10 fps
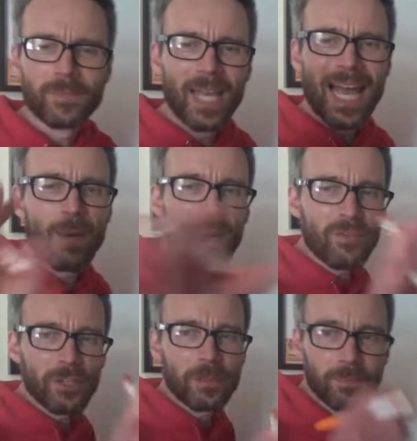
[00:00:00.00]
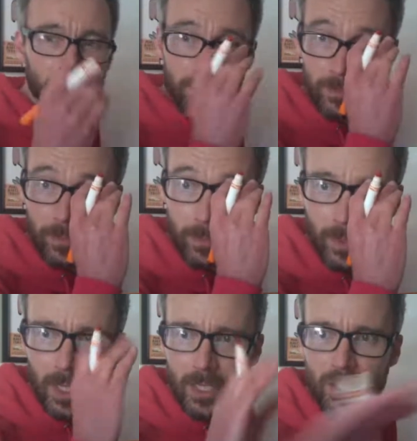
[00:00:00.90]
However,
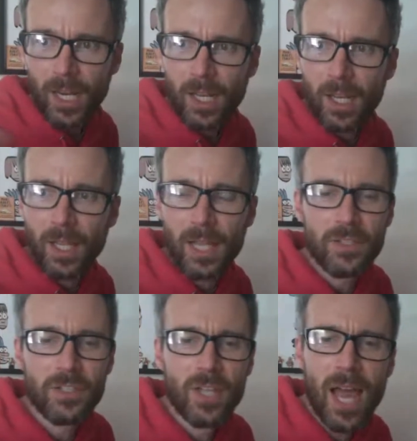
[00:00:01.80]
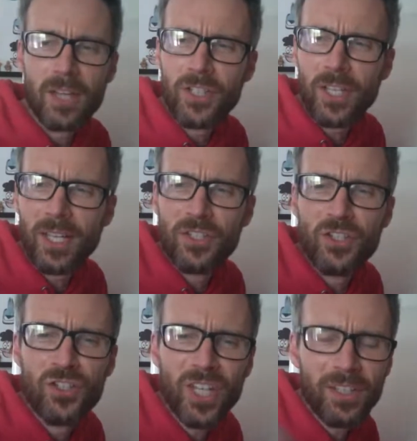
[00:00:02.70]
second glance, I see it as
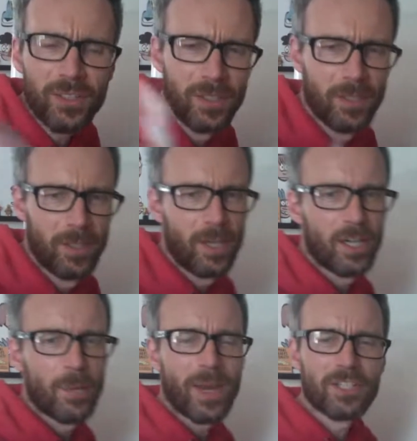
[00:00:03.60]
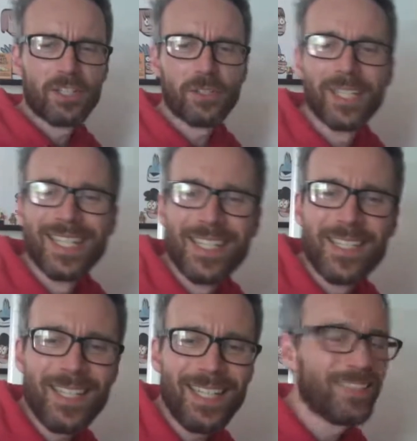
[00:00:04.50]
seal on a bicycle.
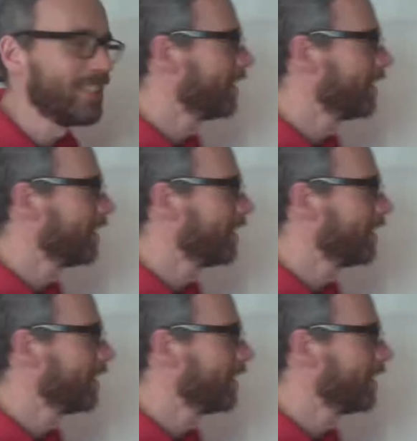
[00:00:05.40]
Seal.